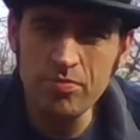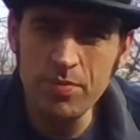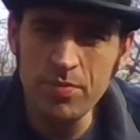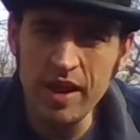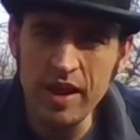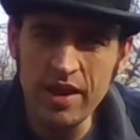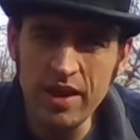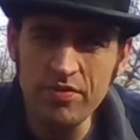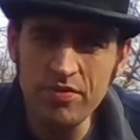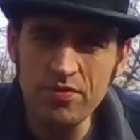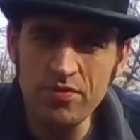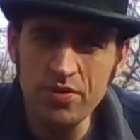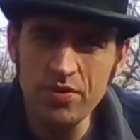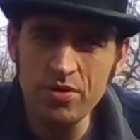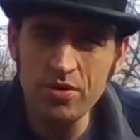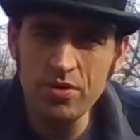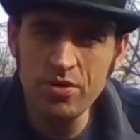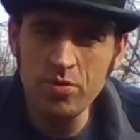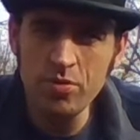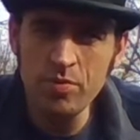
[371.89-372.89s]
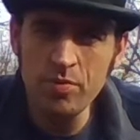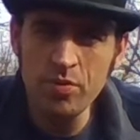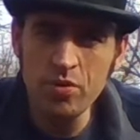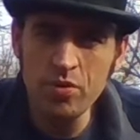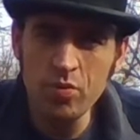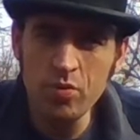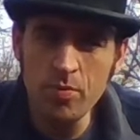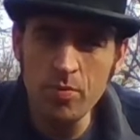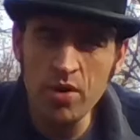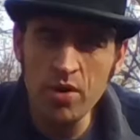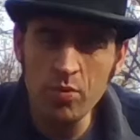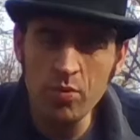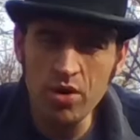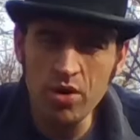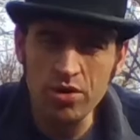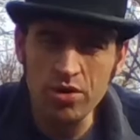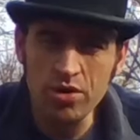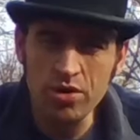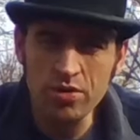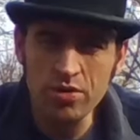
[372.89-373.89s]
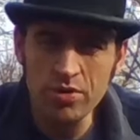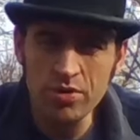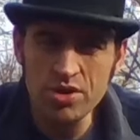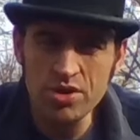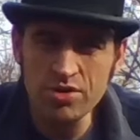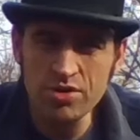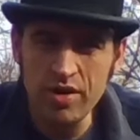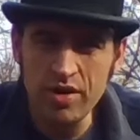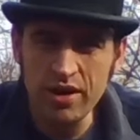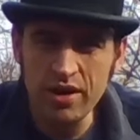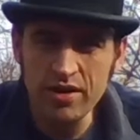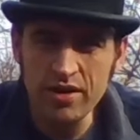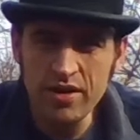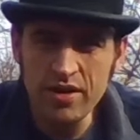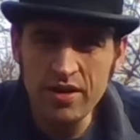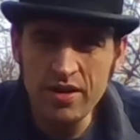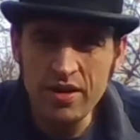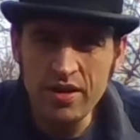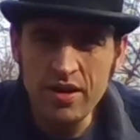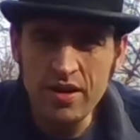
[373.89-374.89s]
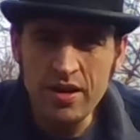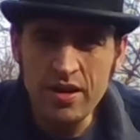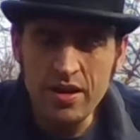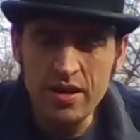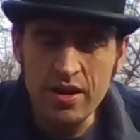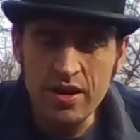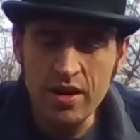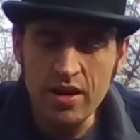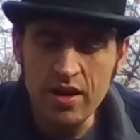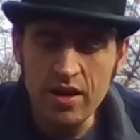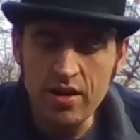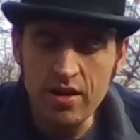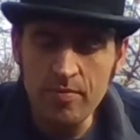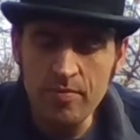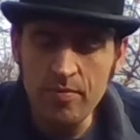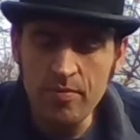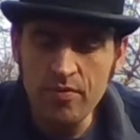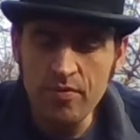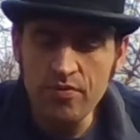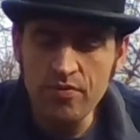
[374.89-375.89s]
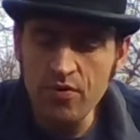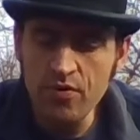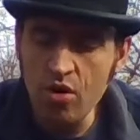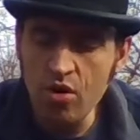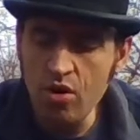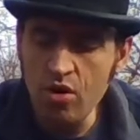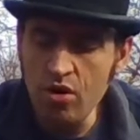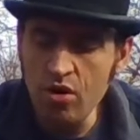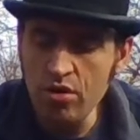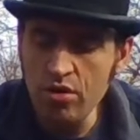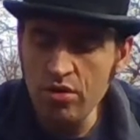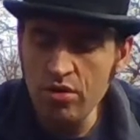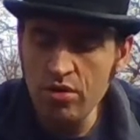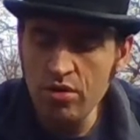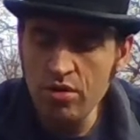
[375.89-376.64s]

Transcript: be in for 1.1, which is great. For